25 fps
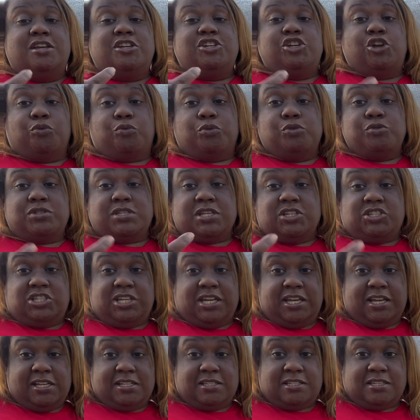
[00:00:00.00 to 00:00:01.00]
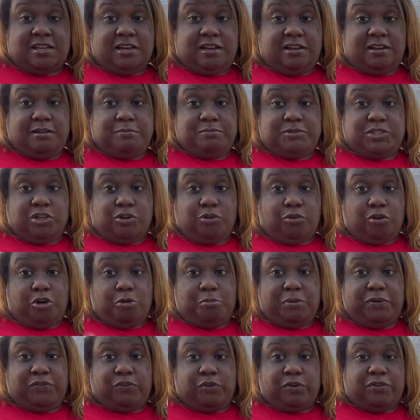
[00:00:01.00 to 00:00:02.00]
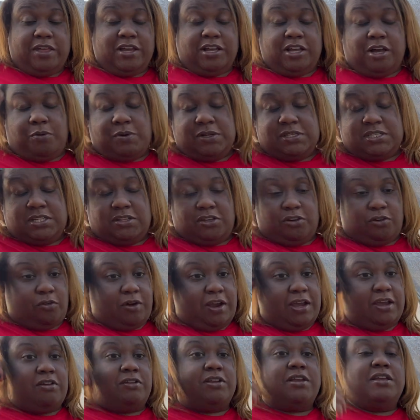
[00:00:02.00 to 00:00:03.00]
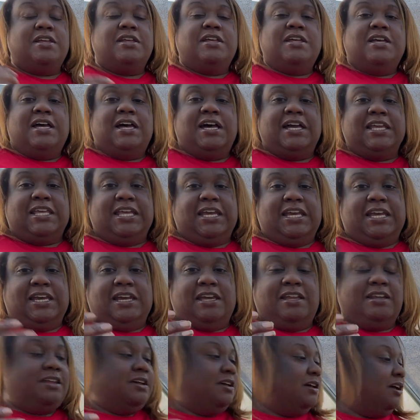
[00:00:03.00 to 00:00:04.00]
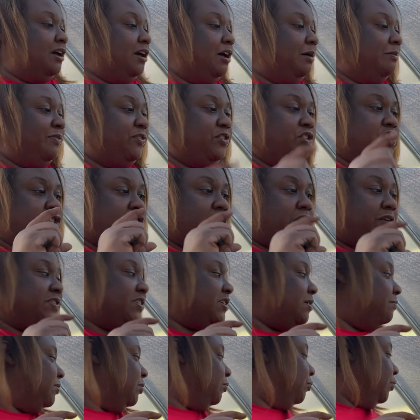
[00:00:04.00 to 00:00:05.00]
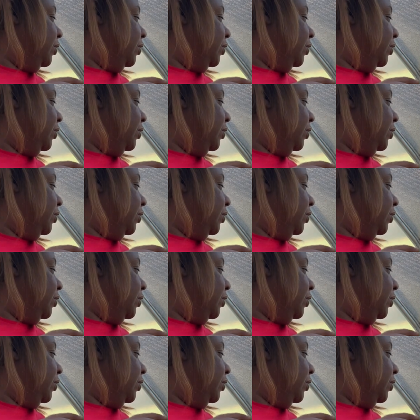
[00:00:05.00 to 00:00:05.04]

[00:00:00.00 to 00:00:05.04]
your roots a chance um, to grow before they go into the ground. Again, um, if you start off something